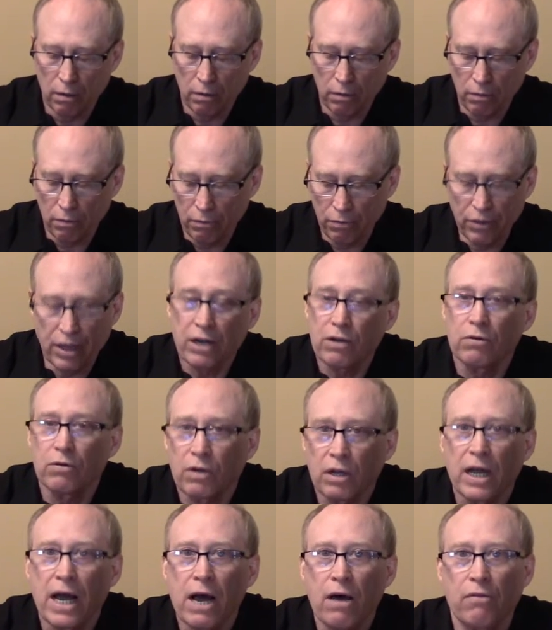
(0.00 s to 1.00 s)
They don't
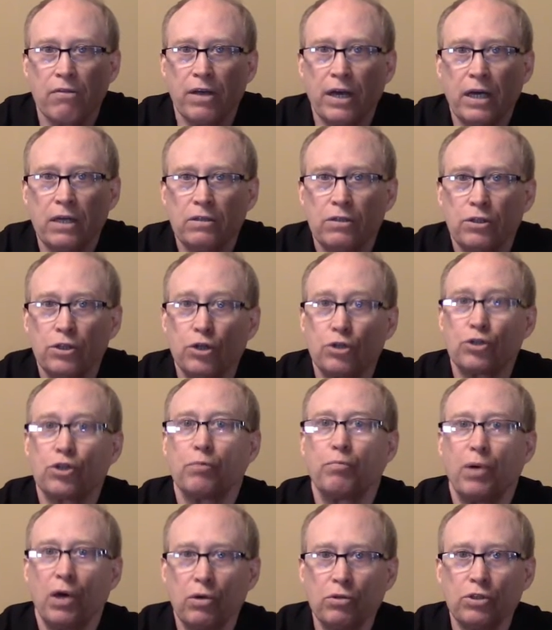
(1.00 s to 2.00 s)
allow that. You're
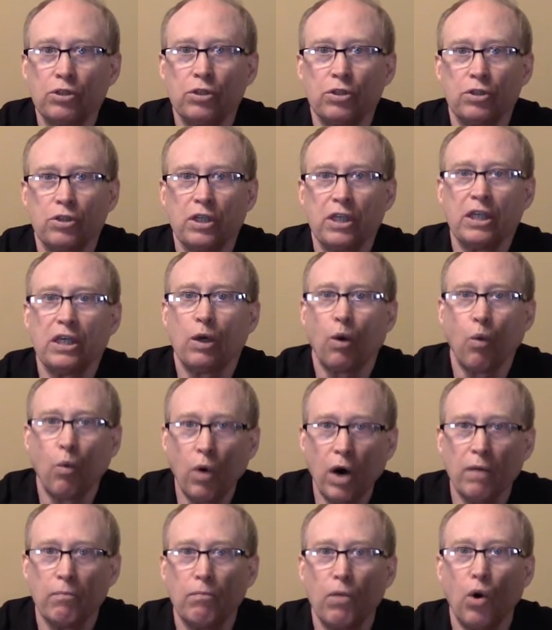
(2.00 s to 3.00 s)
supposed to see
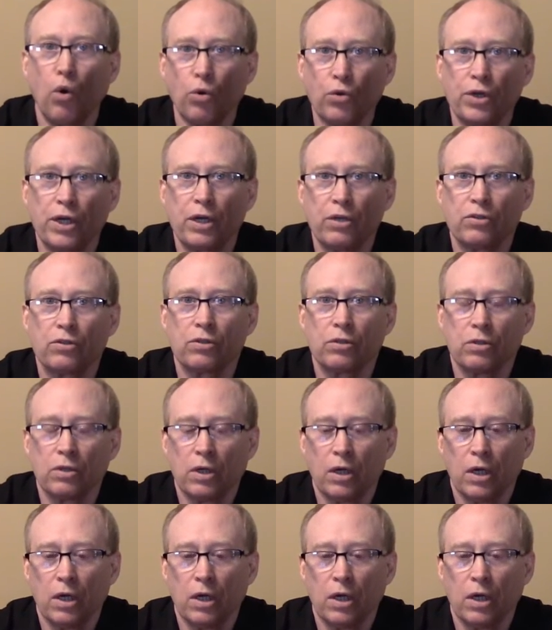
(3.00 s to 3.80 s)
what mold is.